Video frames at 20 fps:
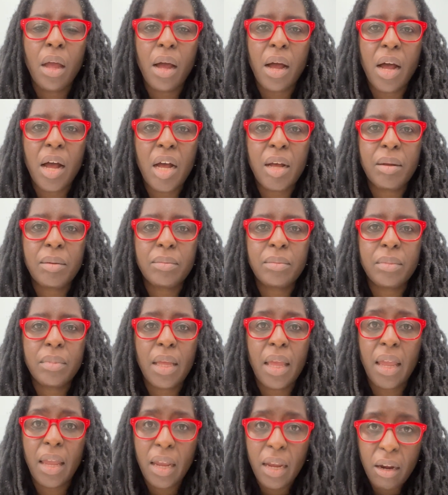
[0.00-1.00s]

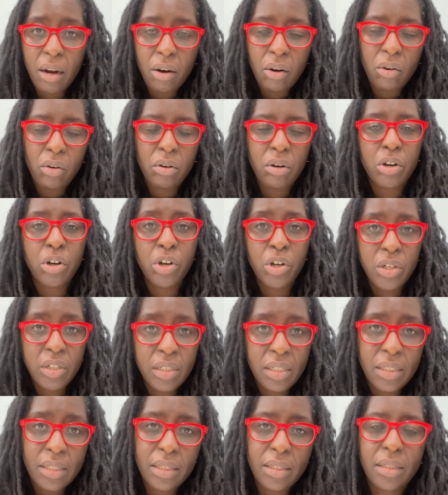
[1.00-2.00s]
hair or
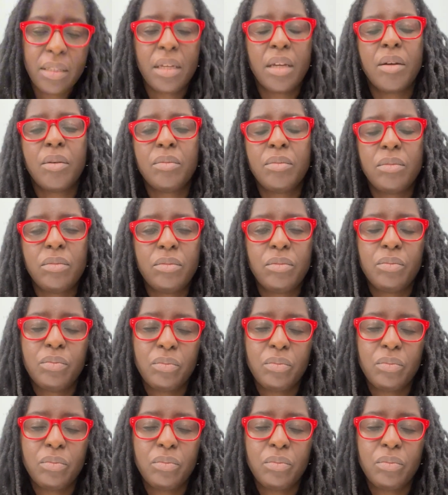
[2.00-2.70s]
hirsutism